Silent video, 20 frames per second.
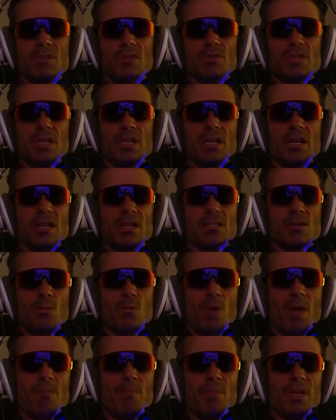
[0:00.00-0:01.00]
as a
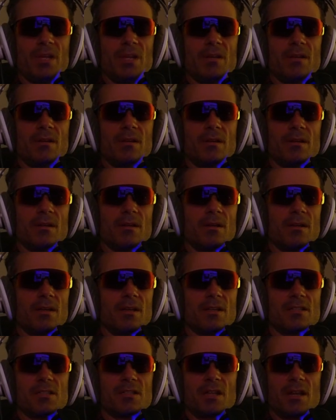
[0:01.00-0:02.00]
weapon
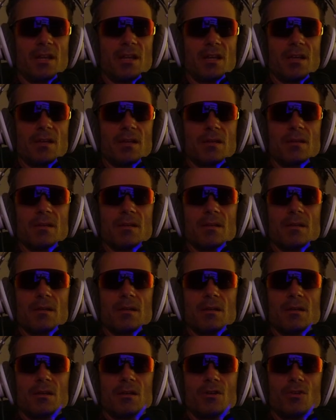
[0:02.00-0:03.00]
against any
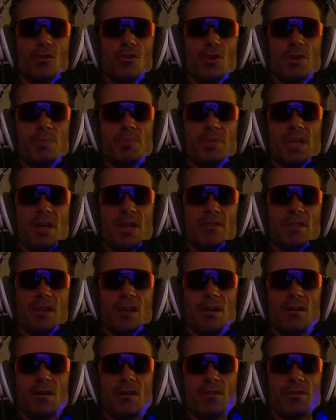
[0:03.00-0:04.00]
creeps out
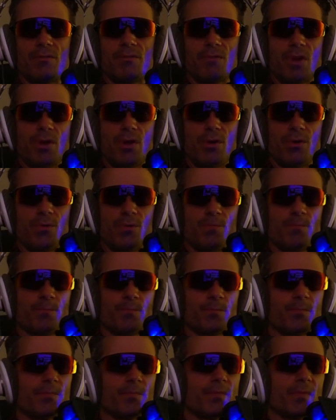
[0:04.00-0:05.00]
there on the road,
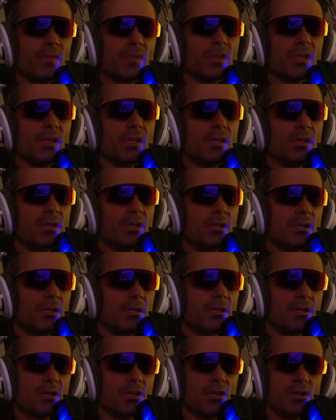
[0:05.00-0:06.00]

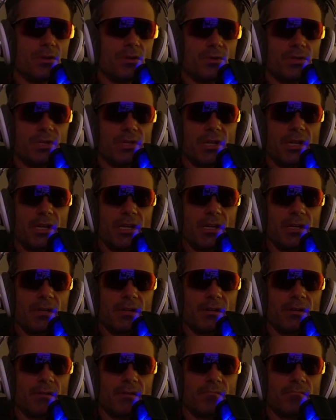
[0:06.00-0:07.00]

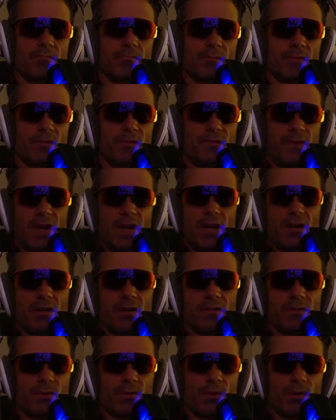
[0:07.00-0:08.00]
using fire,
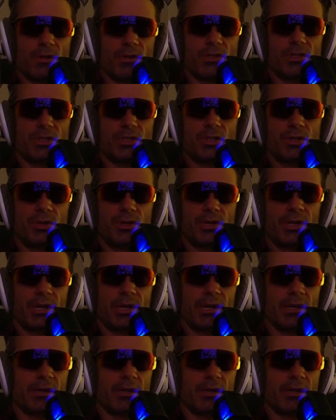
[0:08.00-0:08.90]
of course, cooking,